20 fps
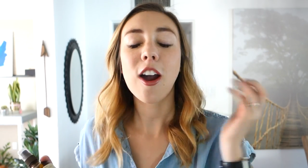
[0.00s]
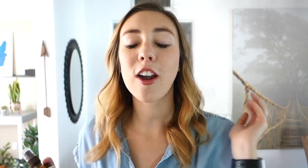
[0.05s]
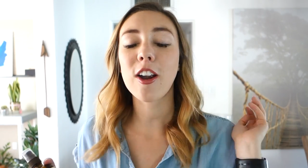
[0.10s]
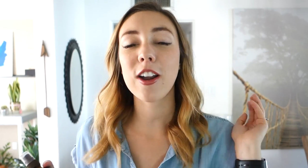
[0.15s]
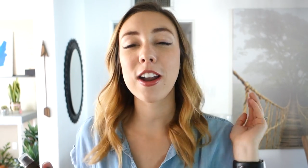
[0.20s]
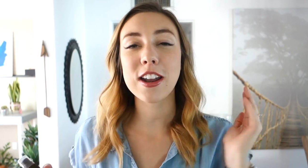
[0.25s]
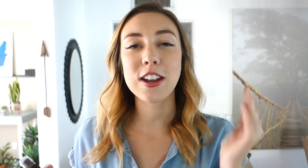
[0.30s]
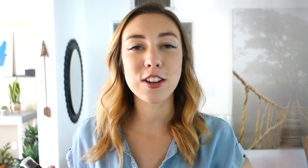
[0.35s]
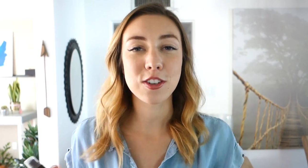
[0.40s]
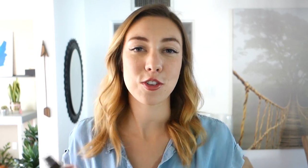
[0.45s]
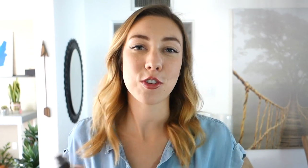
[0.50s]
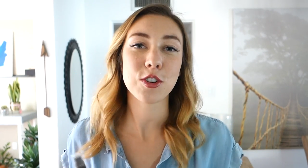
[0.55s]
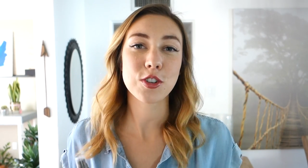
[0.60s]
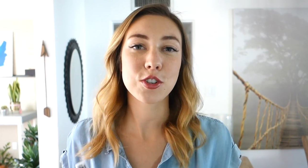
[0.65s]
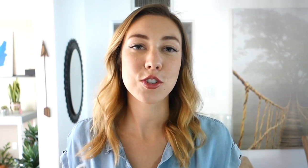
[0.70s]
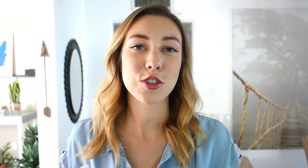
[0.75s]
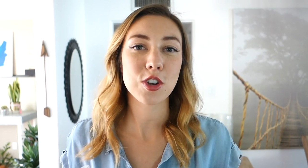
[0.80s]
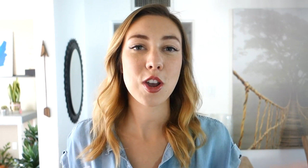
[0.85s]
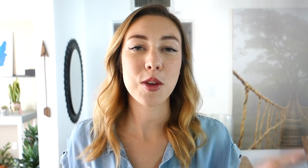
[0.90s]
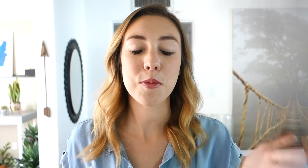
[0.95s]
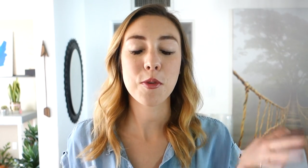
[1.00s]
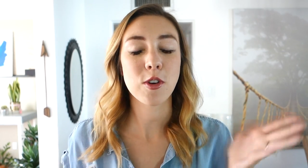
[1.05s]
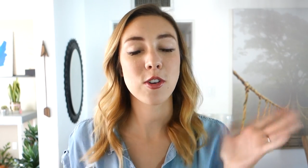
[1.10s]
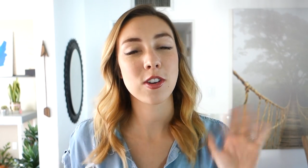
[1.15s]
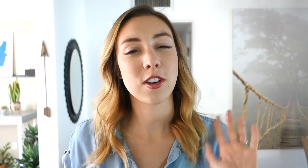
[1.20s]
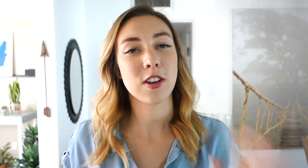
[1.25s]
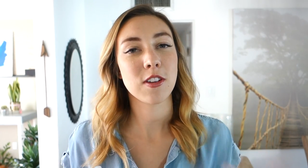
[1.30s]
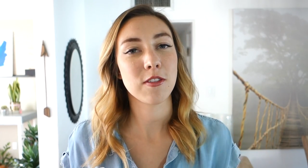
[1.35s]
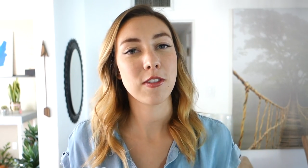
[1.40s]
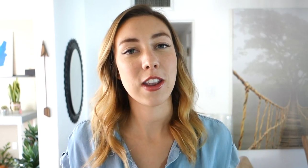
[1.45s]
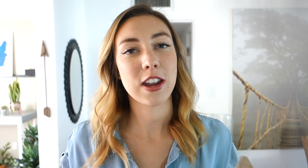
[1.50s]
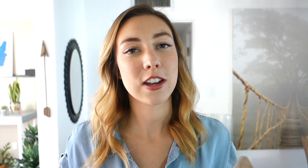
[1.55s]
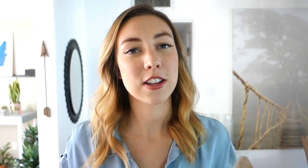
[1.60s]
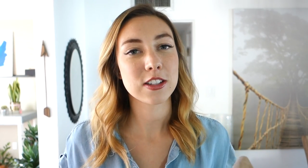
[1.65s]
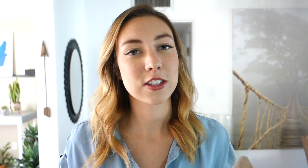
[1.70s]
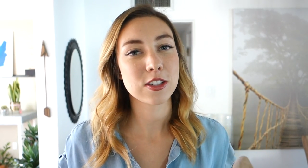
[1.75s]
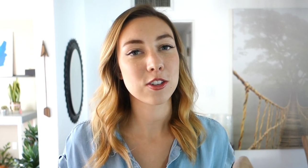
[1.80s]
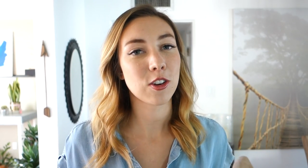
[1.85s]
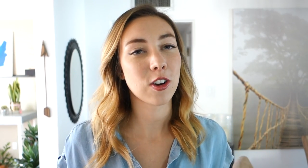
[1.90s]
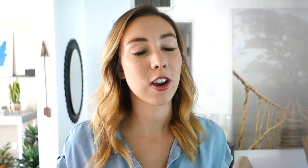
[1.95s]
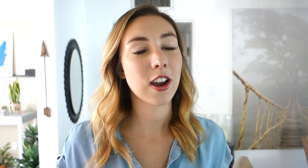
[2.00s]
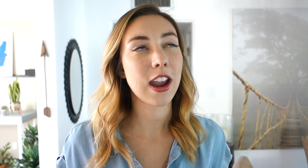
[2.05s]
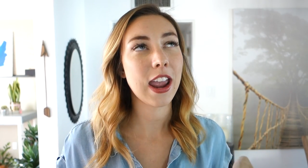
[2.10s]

or in a Nordstrom or an Aveda store.